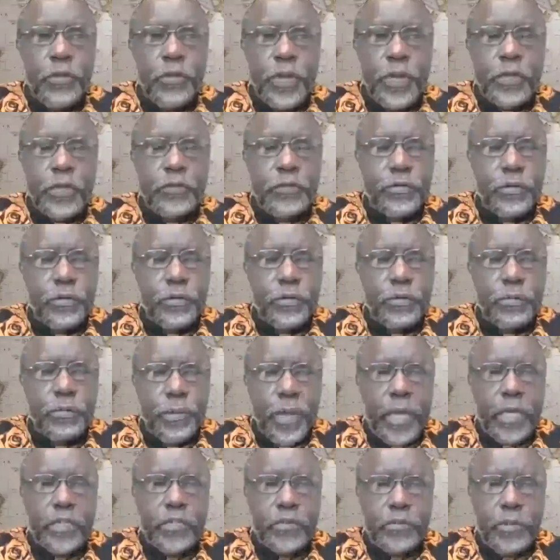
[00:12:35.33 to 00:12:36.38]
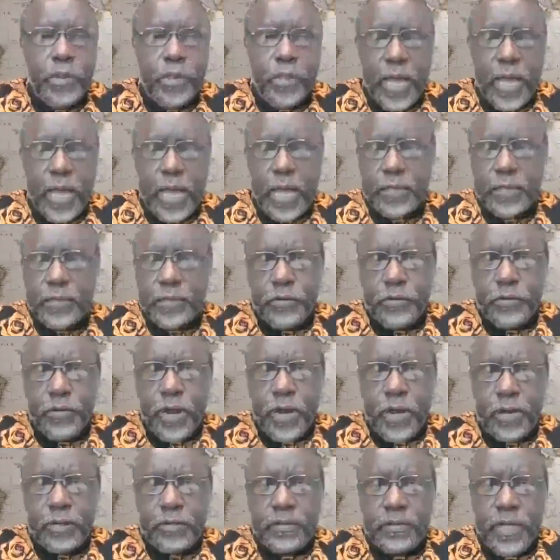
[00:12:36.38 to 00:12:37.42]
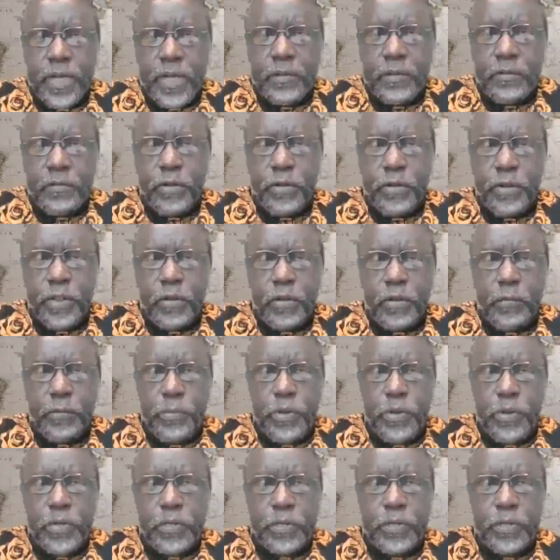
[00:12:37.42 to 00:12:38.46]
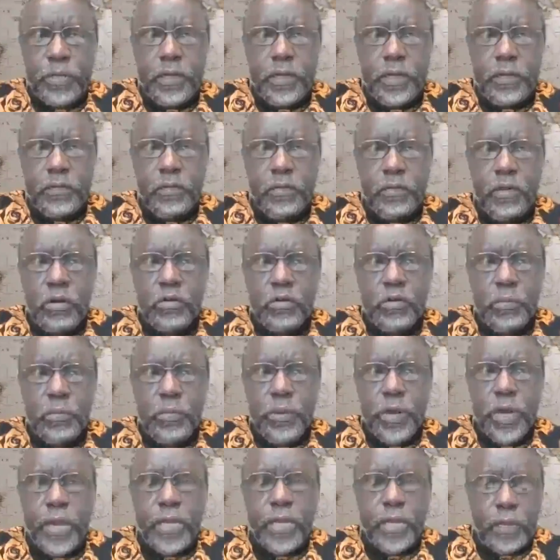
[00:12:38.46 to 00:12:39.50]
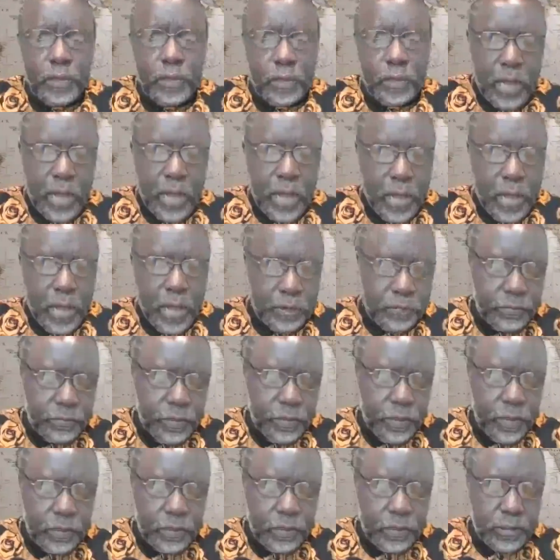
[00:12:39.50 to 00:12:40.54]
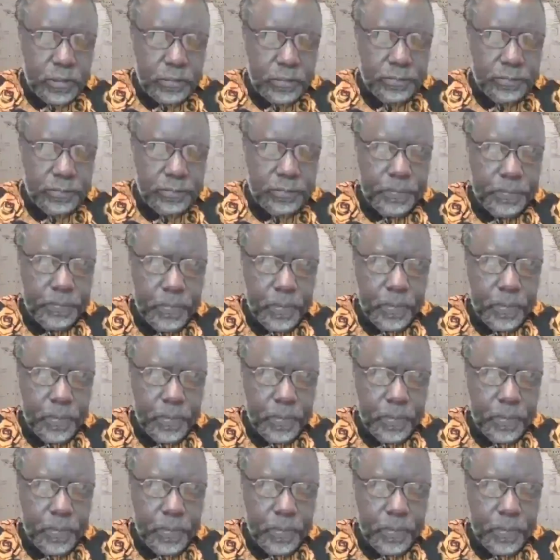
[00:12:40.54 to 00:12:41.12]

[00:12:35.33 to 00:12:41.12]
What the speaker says: You need to make sure that you understand what the community is going to bring to this